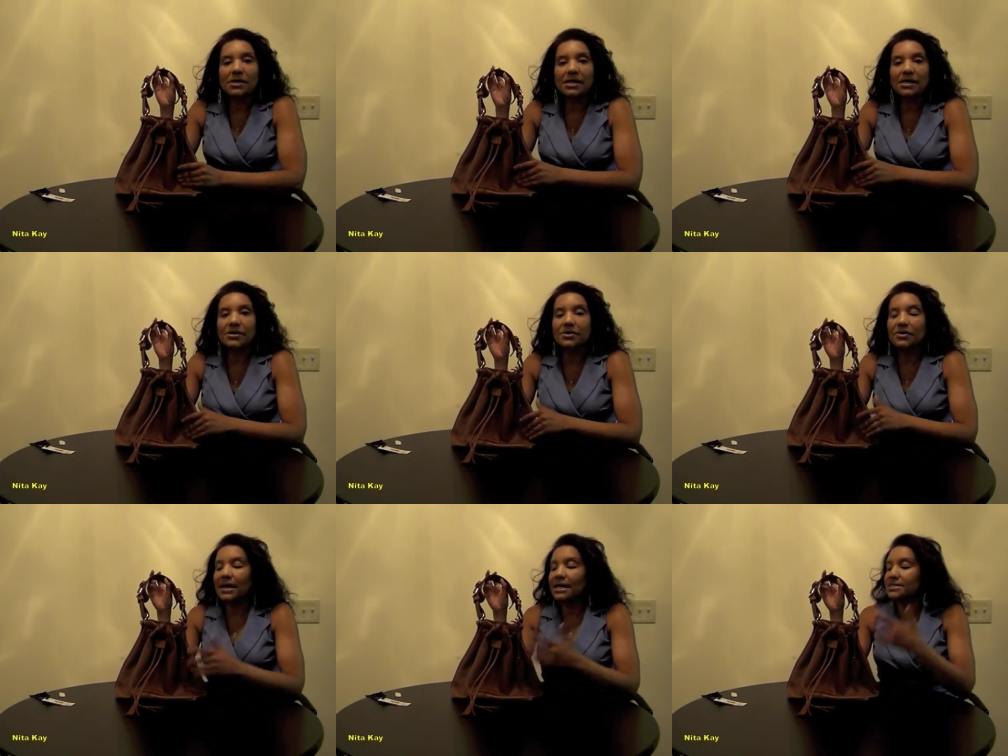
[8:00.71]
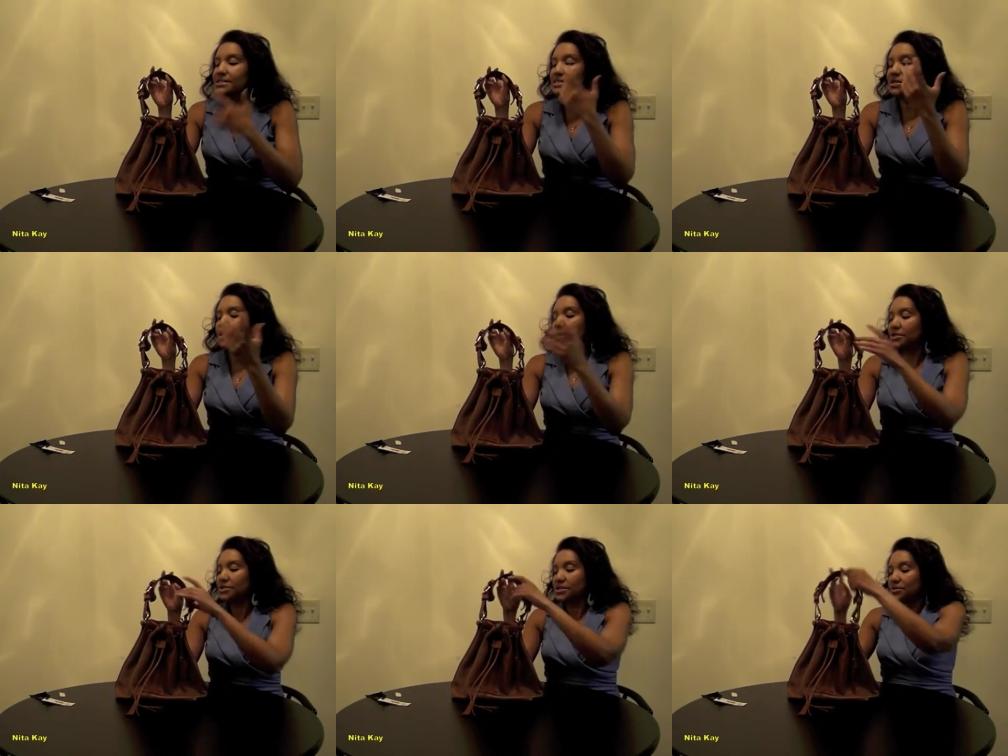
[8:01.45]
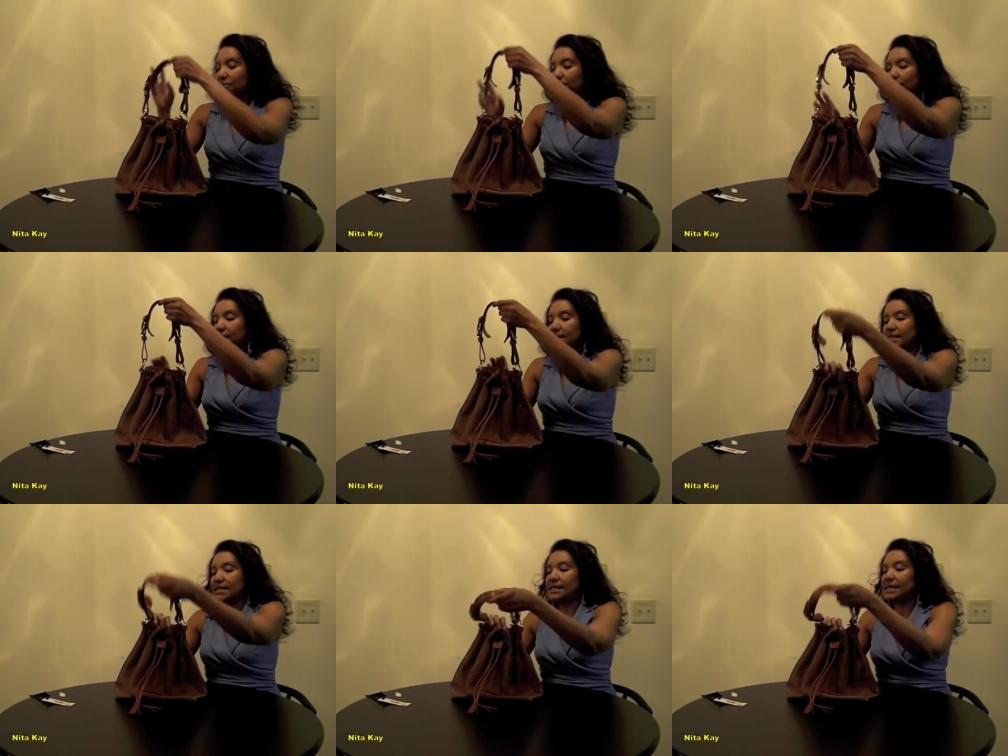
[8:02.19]
color. I just thought it just really
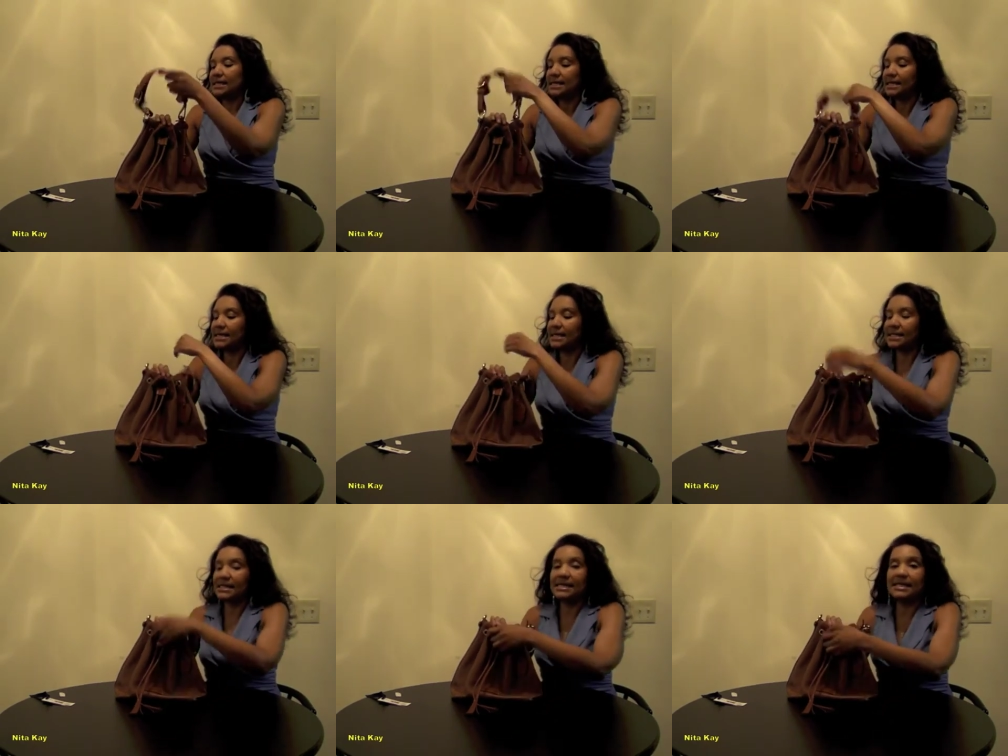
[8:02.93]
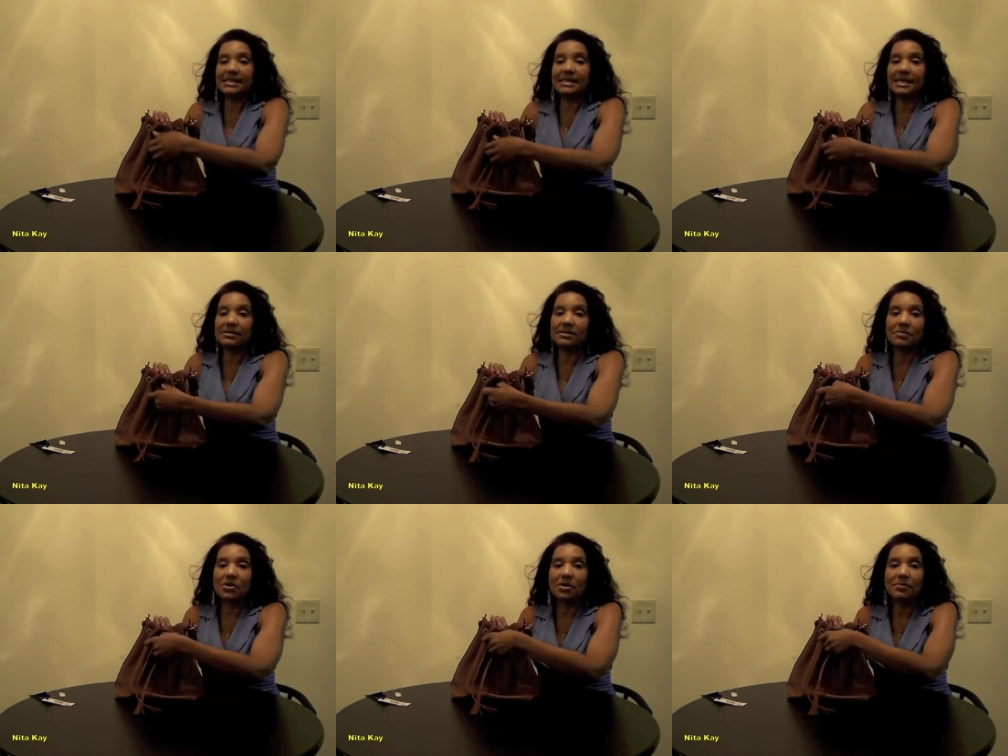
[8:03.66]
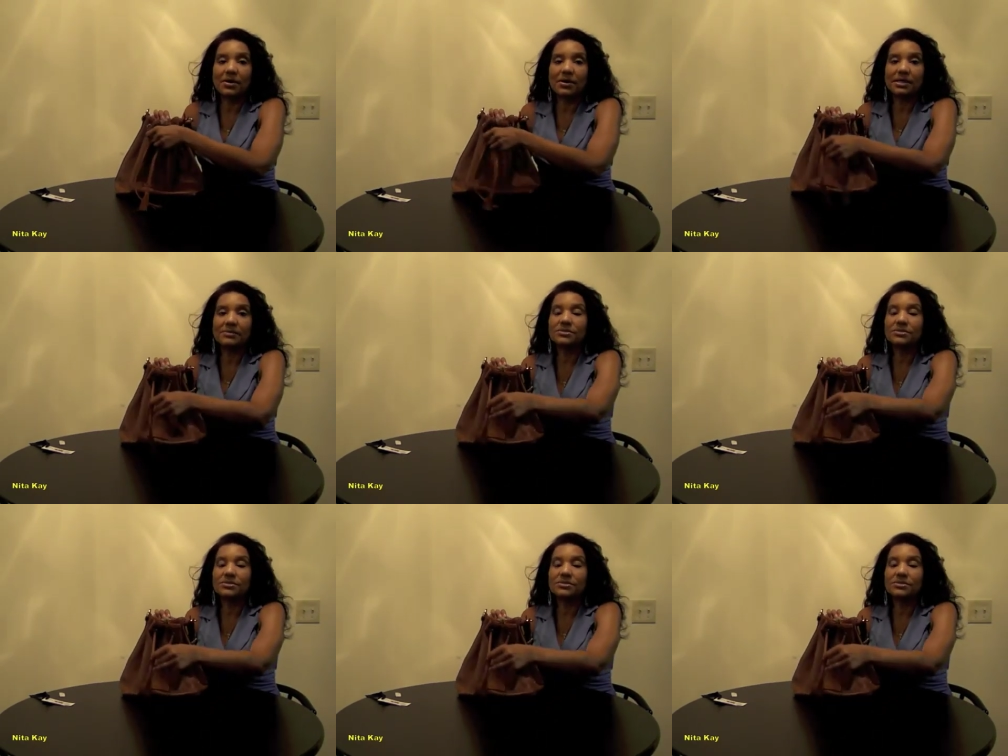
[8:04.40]
hit it out the ballpark.